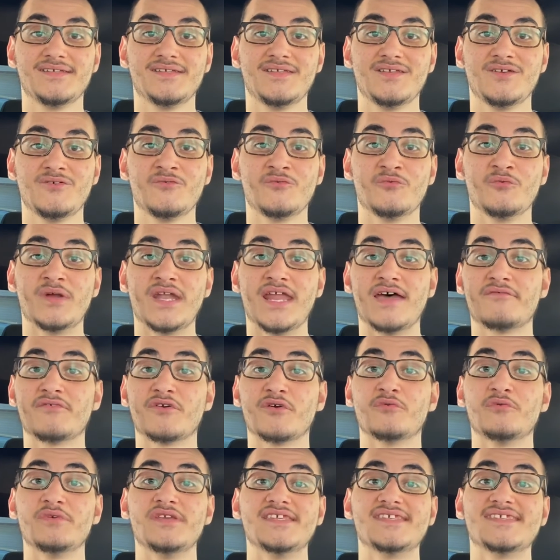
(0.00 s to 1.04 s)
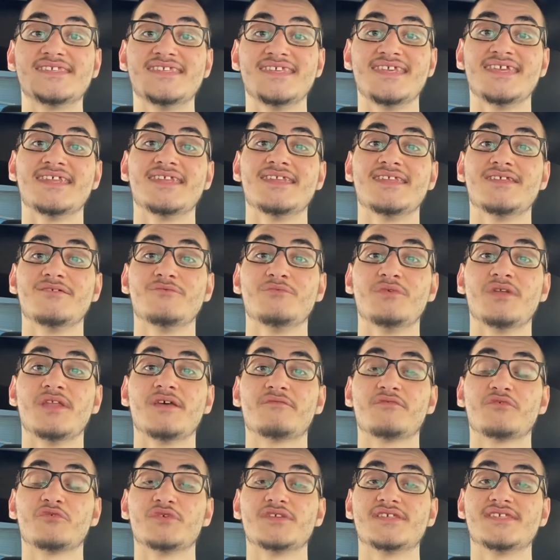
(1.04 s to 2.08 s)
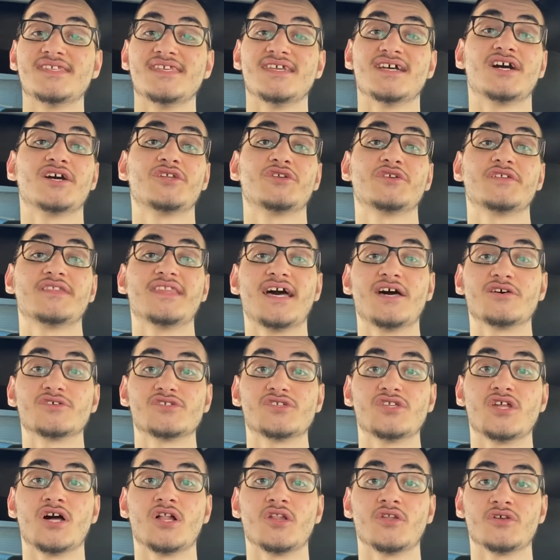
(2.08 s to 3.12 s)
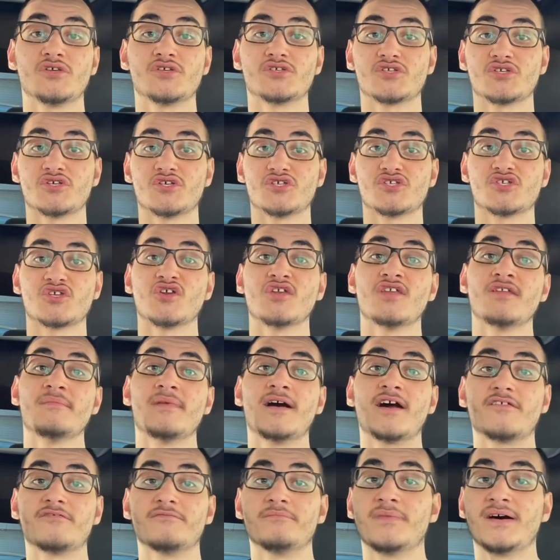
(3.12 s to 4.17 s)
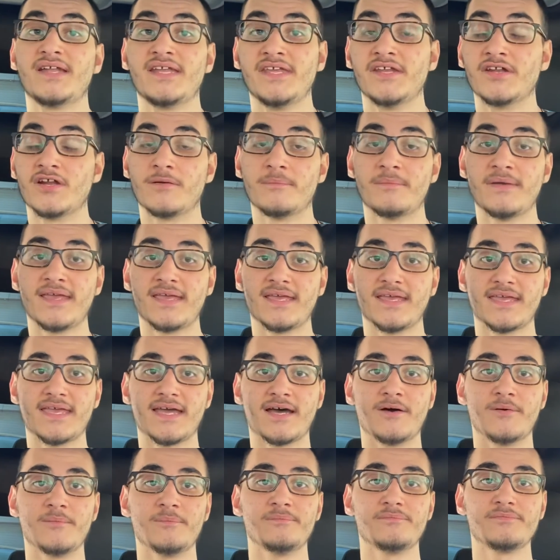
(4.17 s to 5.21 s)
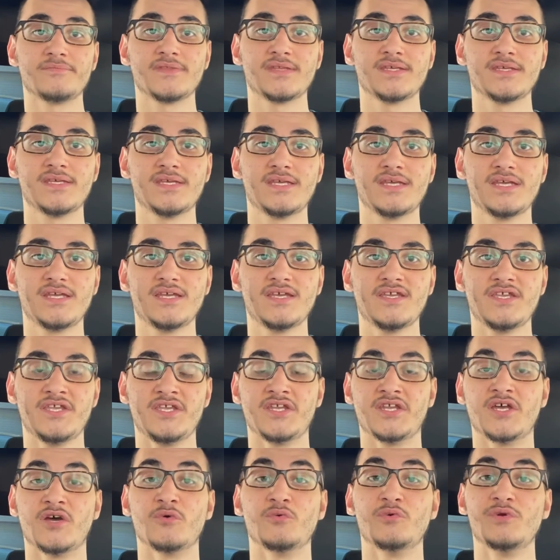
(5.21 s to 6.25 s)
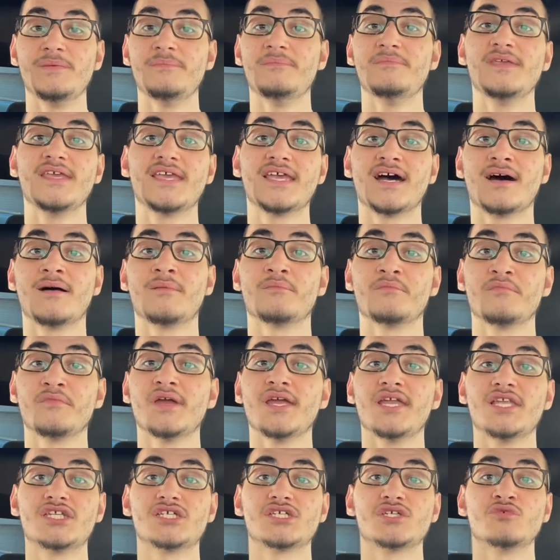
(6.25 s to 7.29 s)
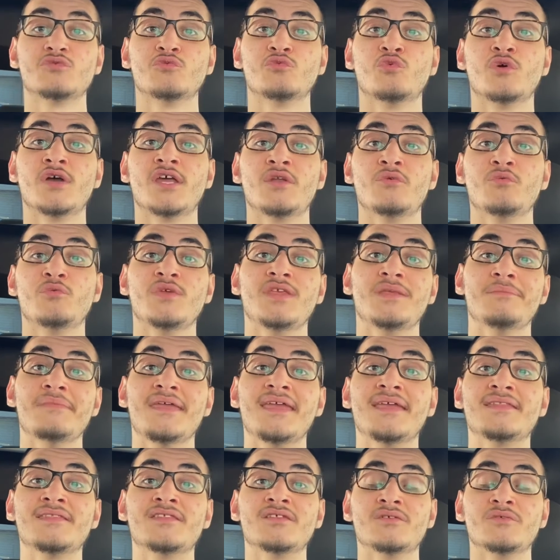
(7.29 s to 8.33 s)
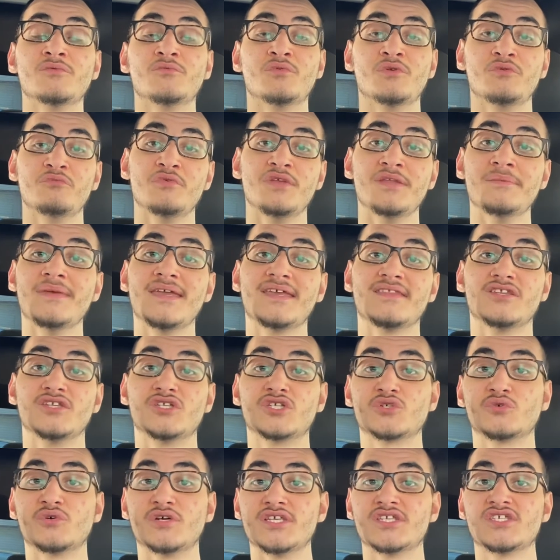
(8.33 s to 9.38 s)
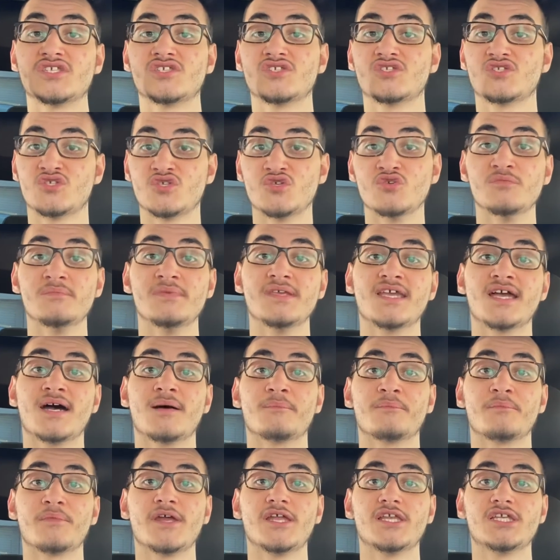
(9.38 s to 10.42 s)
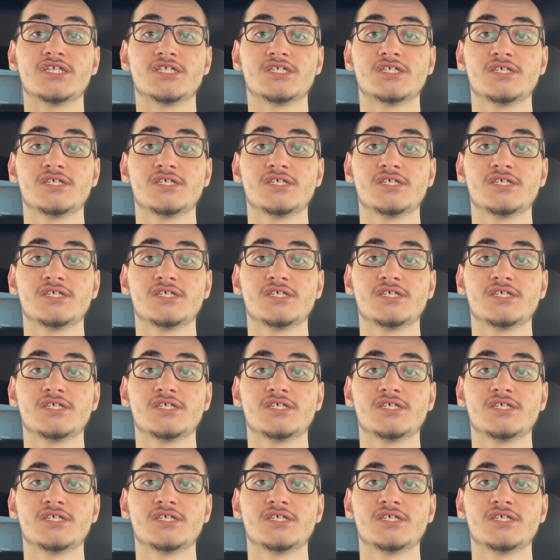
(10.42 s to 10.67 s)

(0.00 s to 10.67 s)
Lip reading: whenever we see $100,000 or a certain amount of money in our bank account. You know, we become rich when we make the choice to become rich.